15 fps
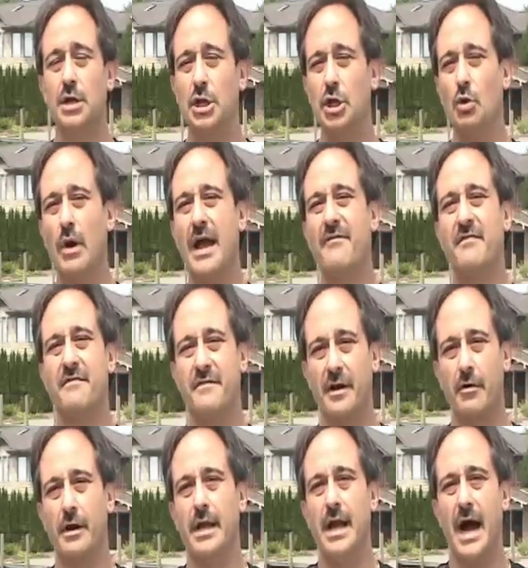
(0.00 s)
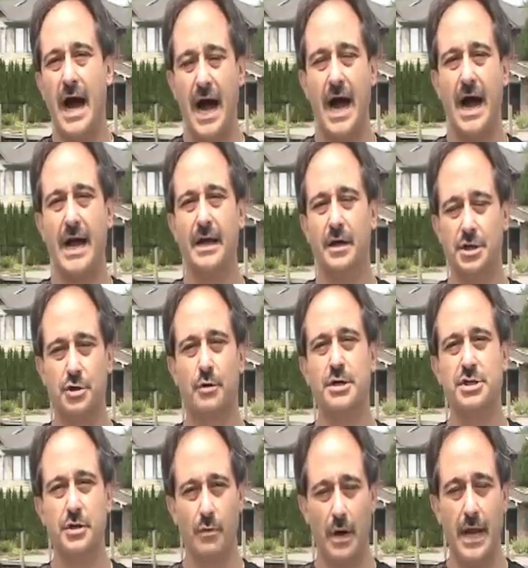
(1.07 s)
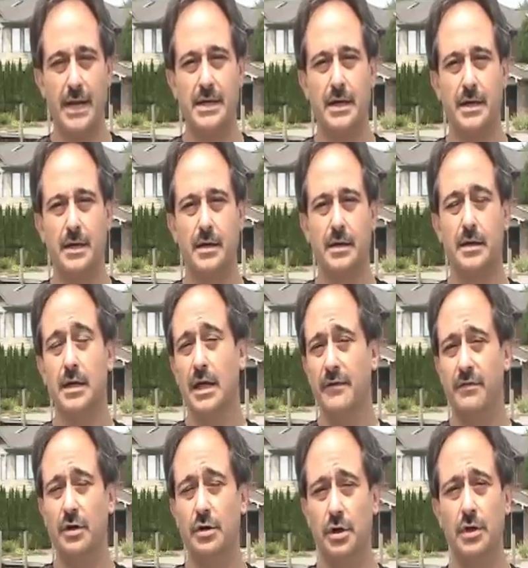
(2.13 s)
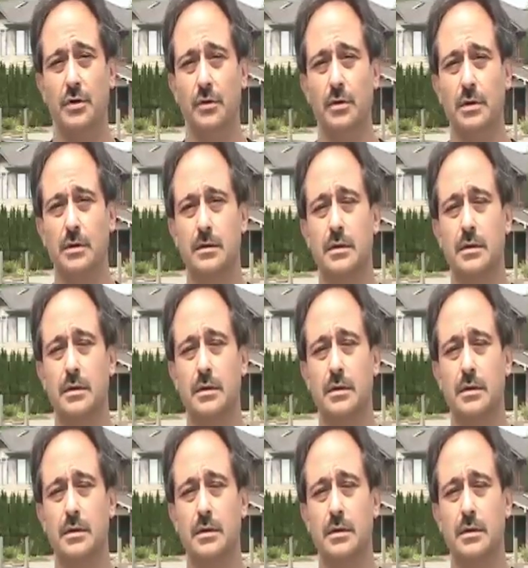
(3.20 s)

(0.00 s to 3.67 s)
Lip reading: Do you have a very high attrition rate? If you do,